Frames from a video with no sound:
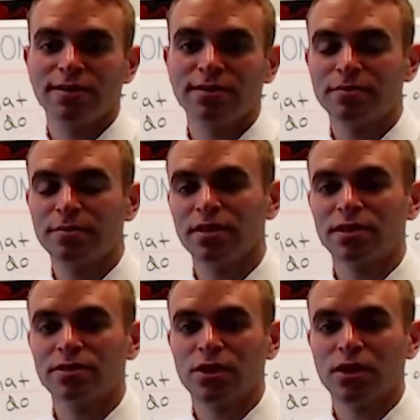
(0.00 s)
disability
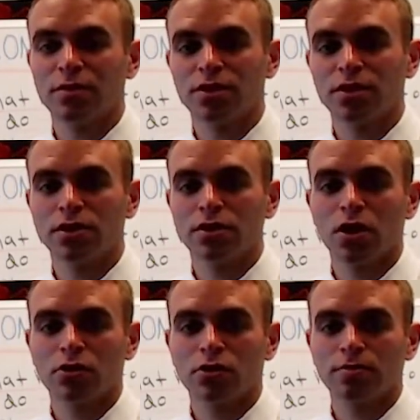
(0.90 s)
attorney with the Good
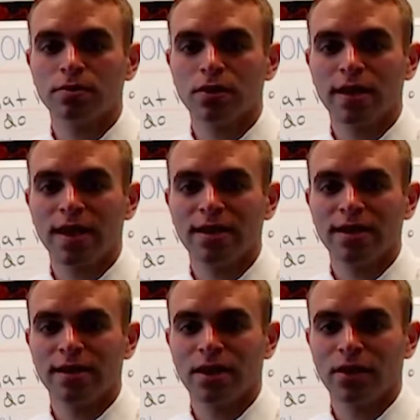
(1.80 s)
Law Group
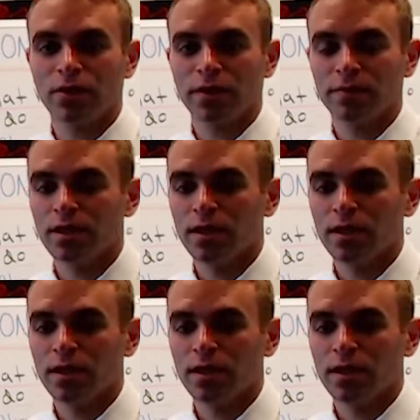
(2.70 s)
located in Illinois.